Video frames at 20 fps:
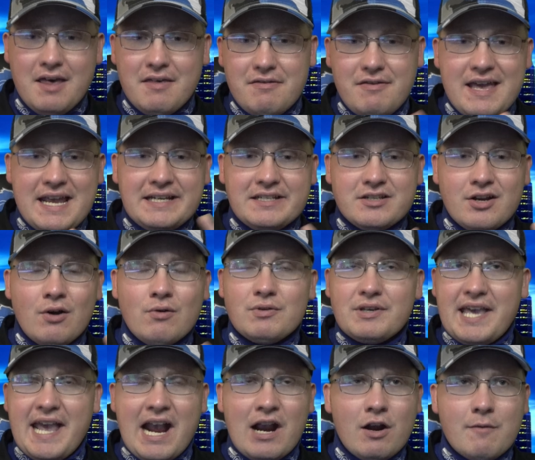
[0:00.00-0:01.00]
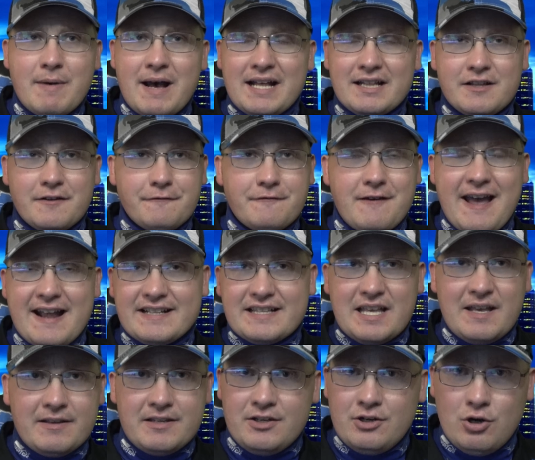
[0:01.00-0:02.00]
They don't care about the fact
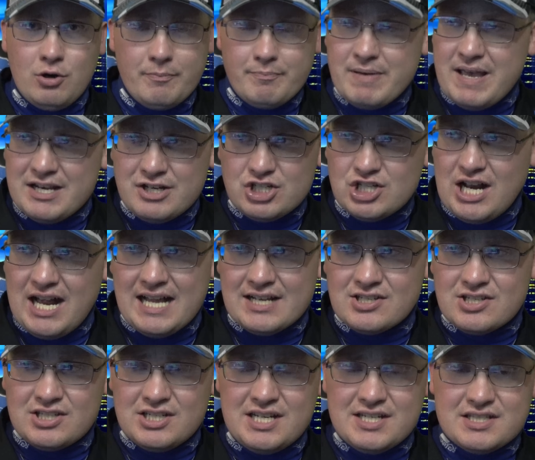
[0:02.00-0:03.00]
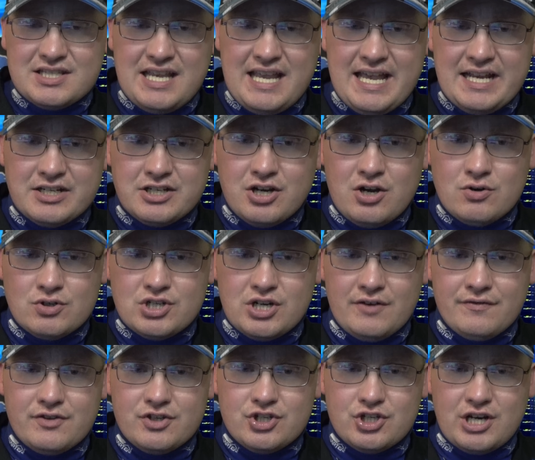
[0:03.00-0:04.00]
that, Ben Johnson is the head coach
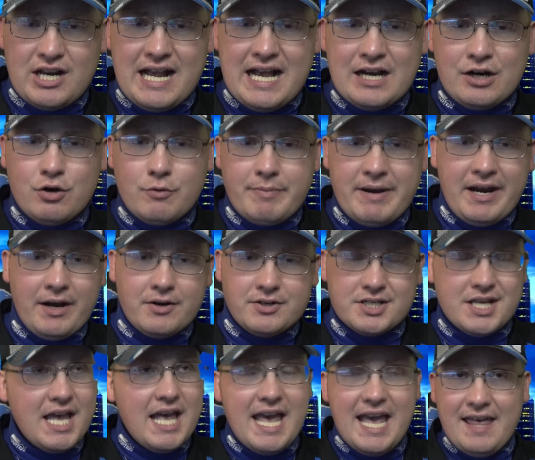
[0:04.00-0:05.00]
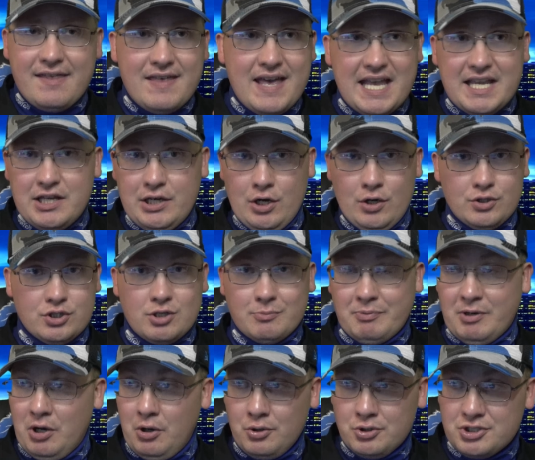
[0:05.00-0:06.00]
of the Chicago Bears and that,
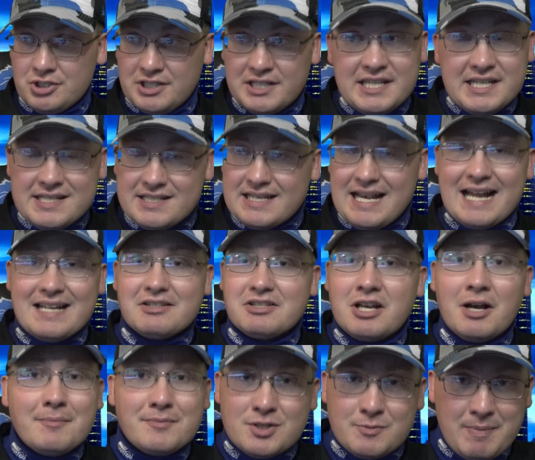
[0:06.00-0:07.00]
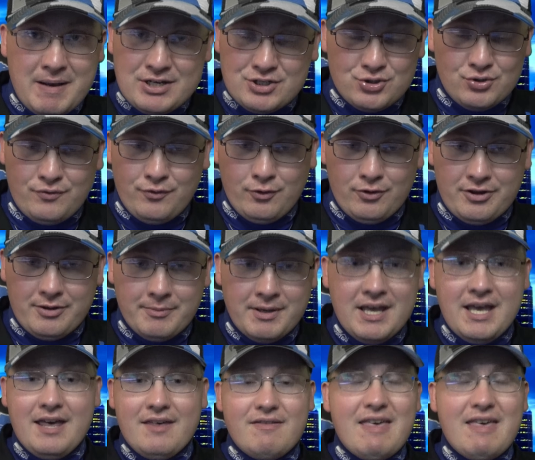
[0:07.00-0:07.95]
supposedly he's got something special for them.